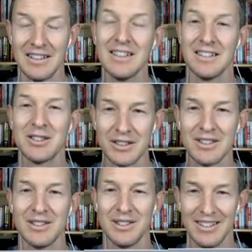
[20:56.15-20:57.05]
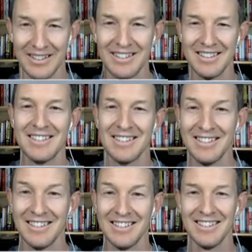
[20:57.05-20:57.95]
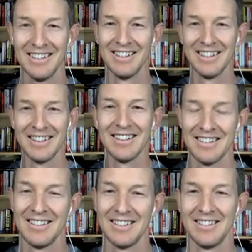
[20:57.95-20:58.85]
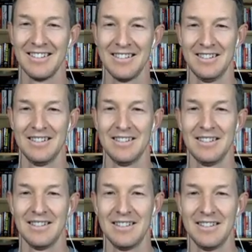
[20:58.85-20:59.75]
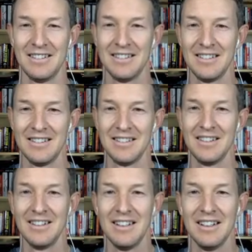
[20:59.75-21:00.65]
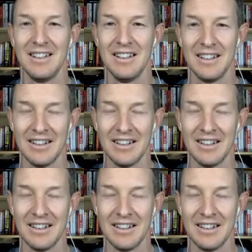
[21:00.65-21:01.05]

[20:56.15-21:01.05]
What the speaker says: [no speech]